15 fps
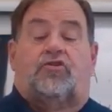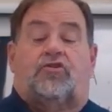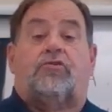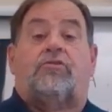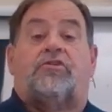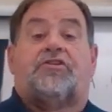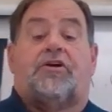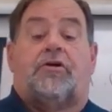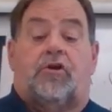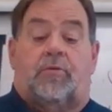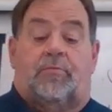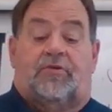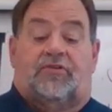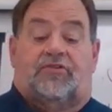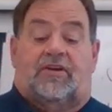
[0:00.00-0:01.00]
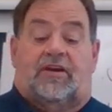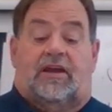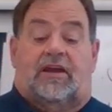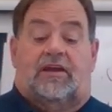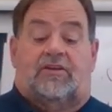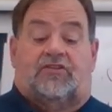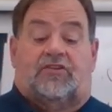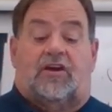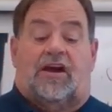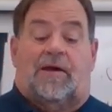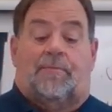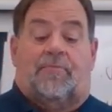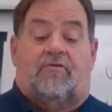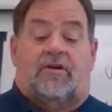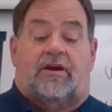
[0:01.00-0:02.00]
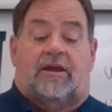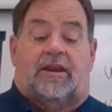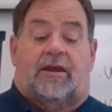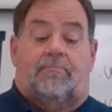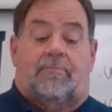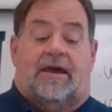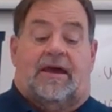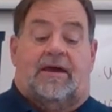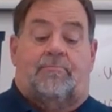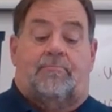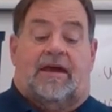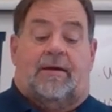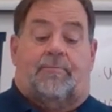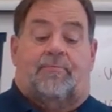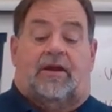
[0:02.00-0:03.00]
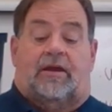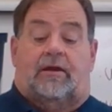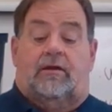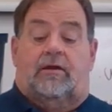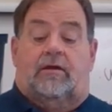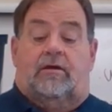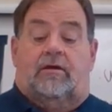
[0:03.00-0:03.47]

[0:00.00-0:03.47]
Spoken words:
Due to Tony Buzan's copywriting mind mapping,